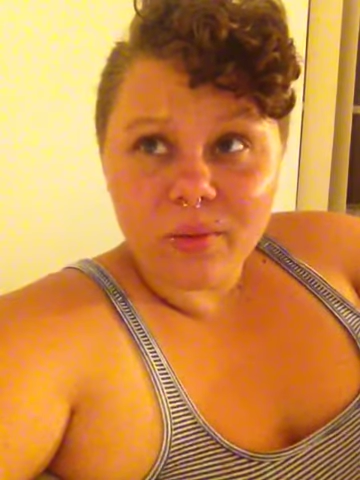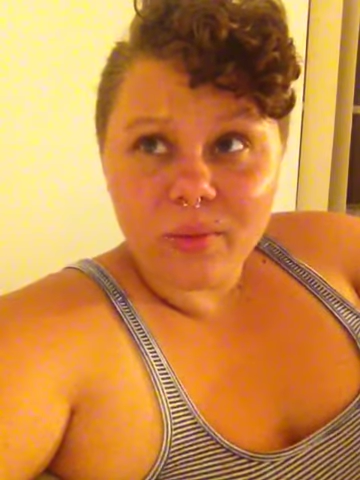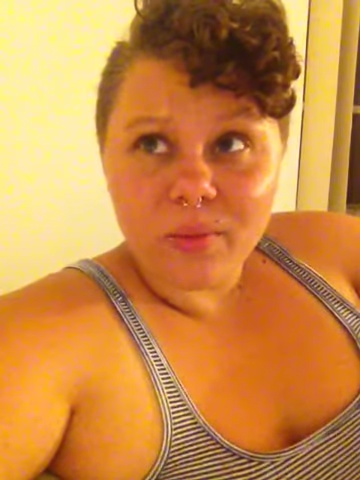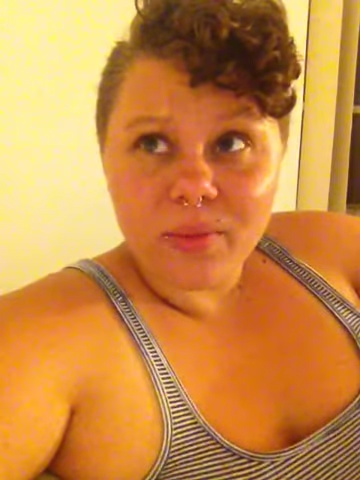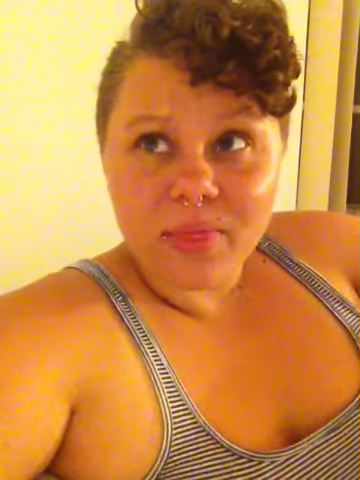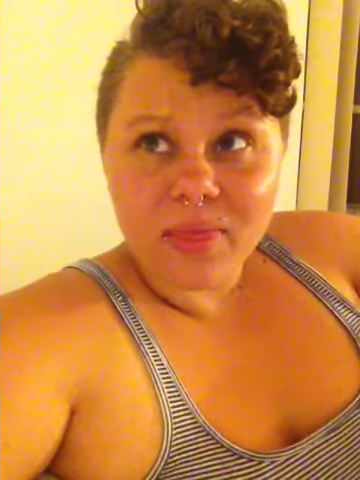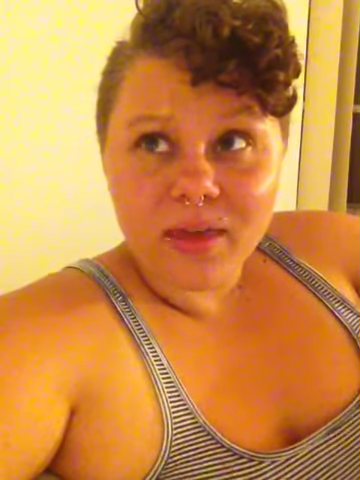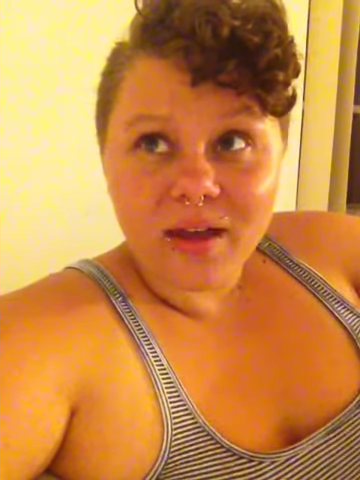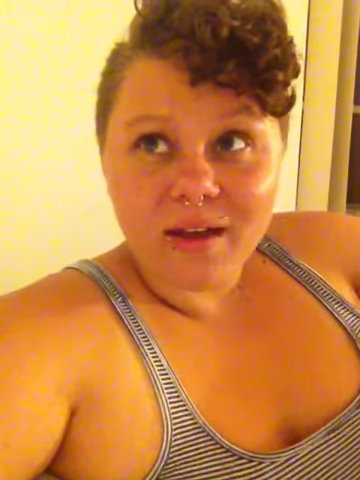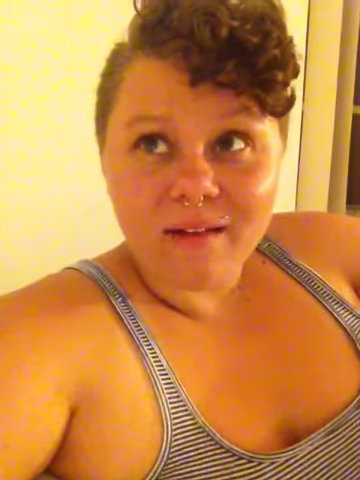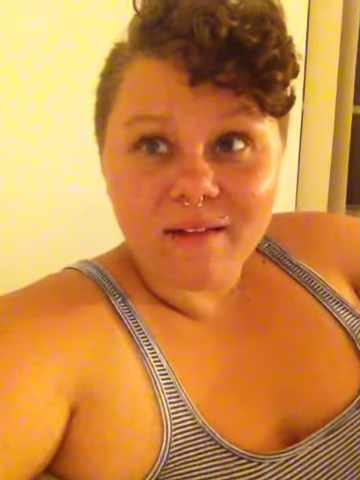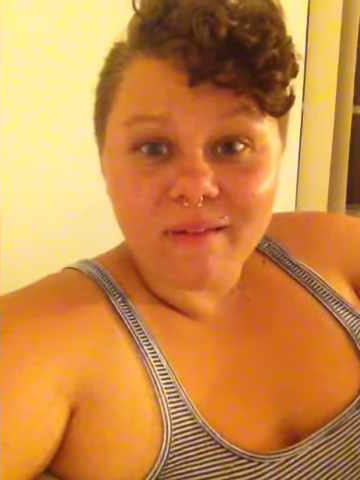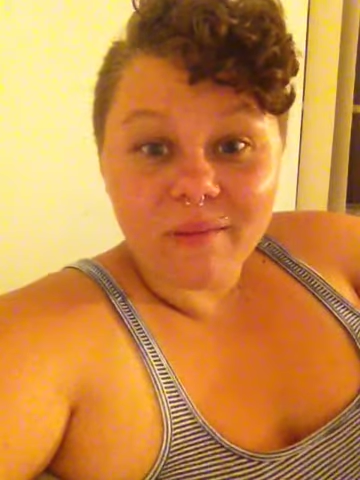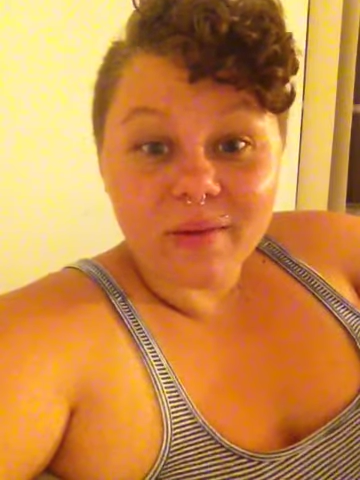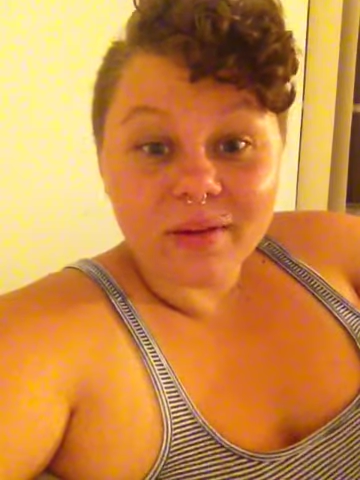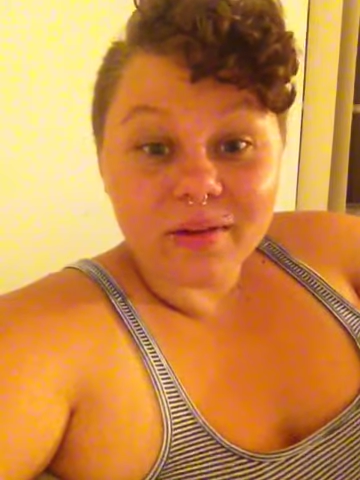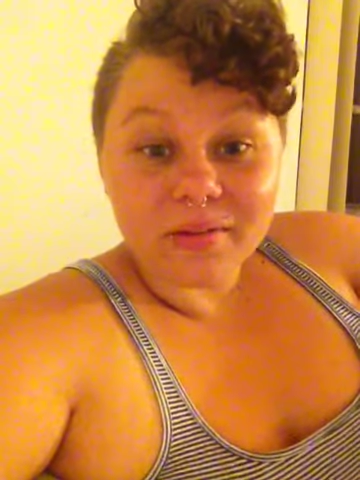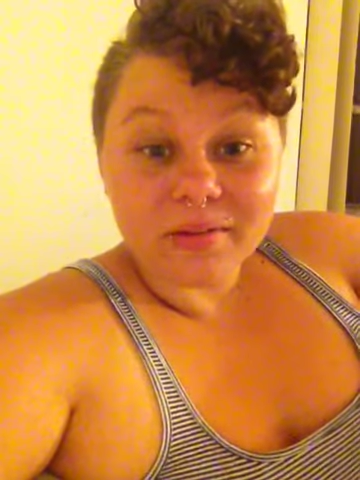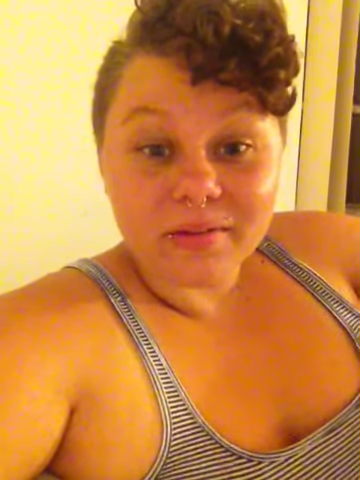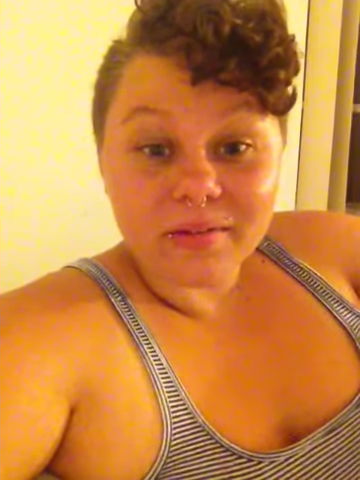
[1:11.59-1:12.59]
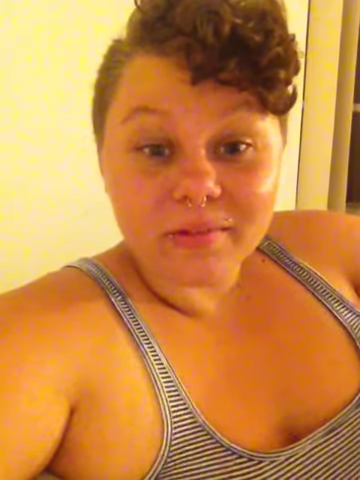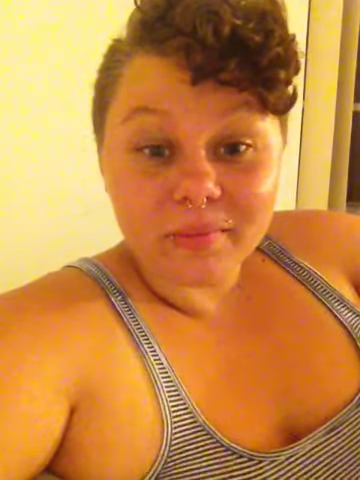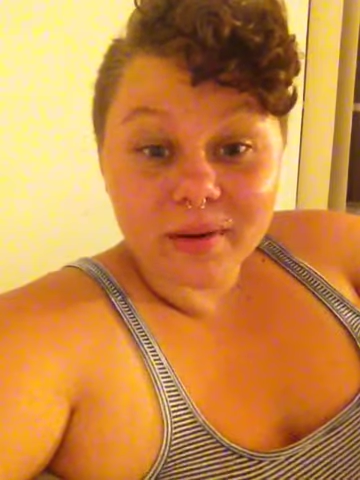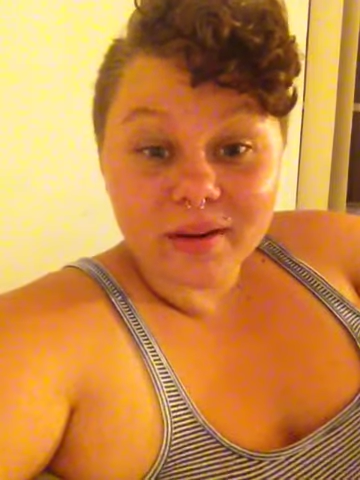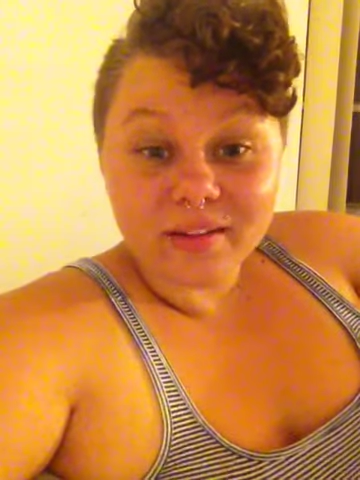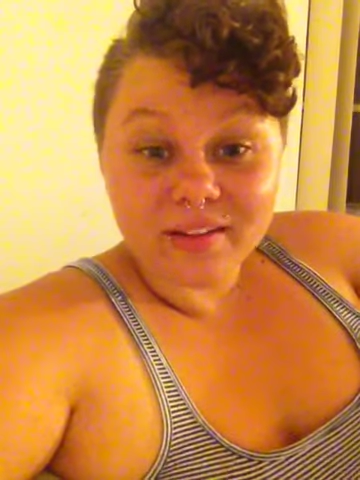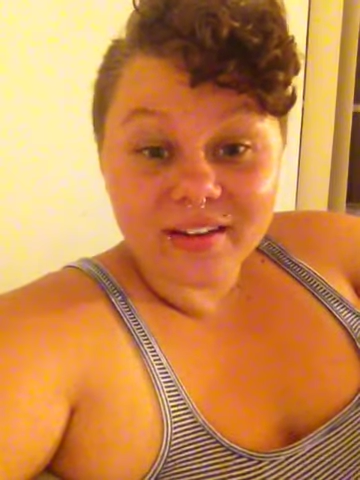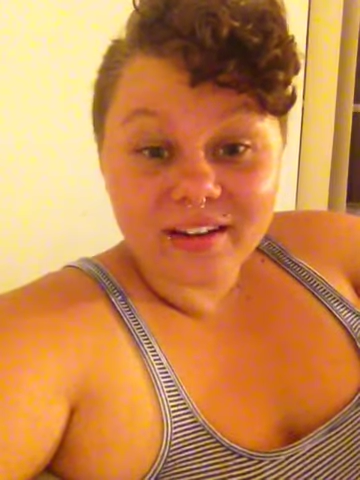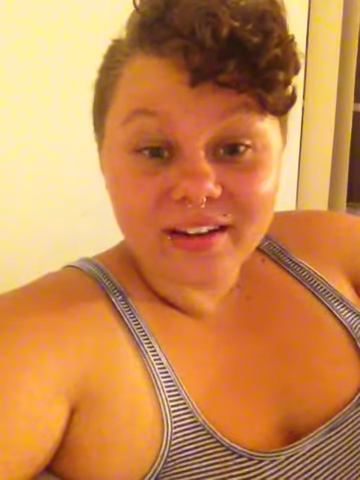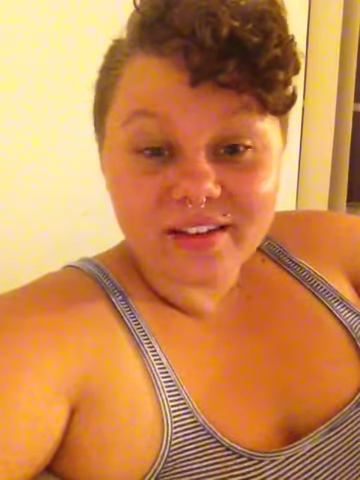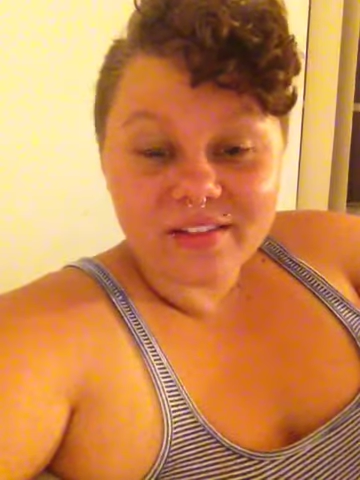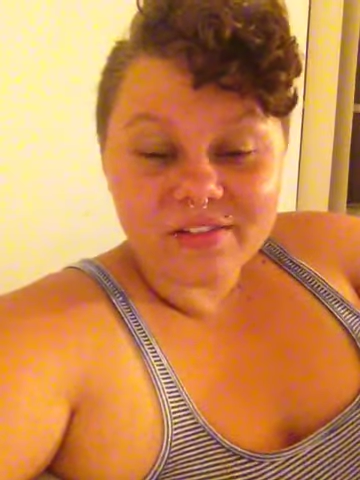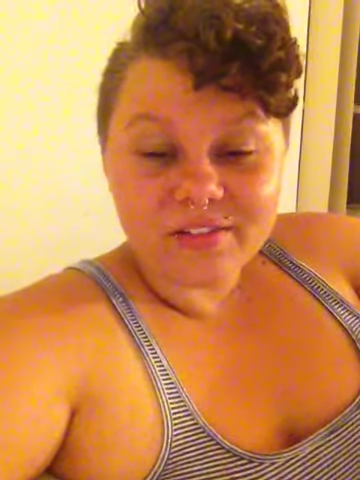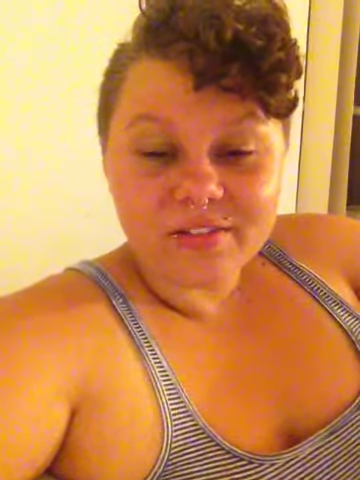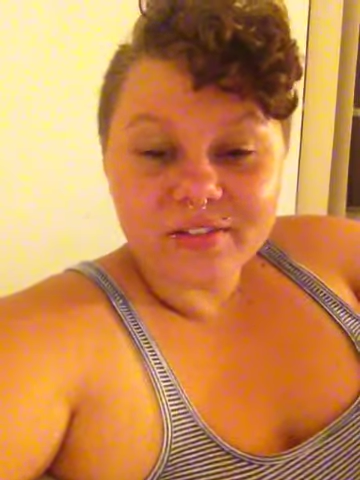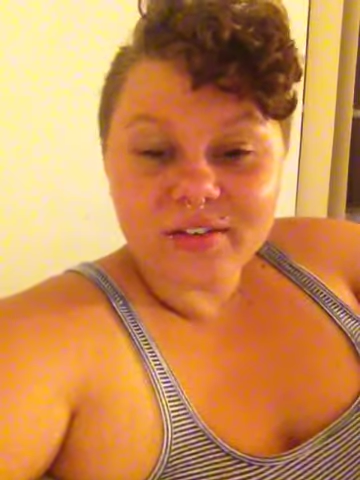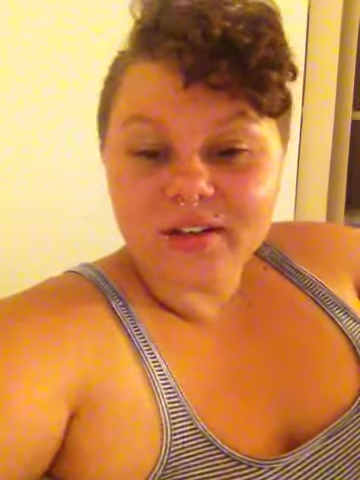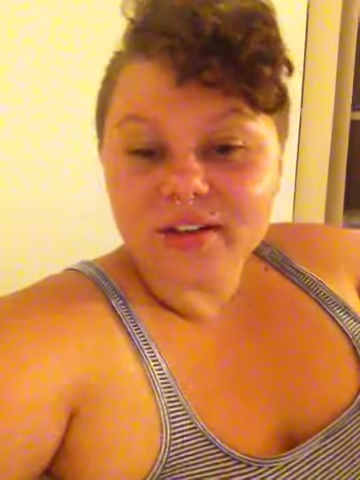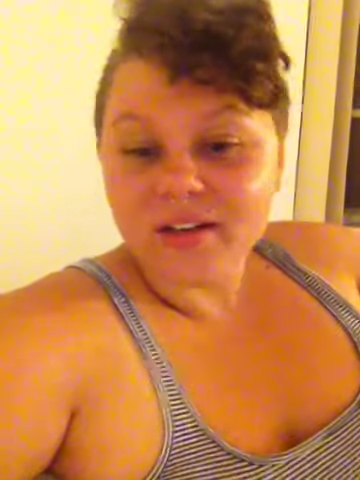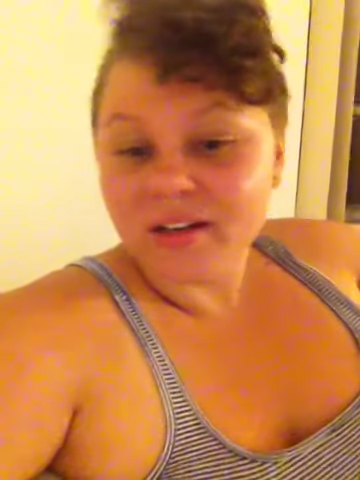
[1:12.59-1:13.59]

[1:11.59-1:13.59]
what the hell I want to do with my life.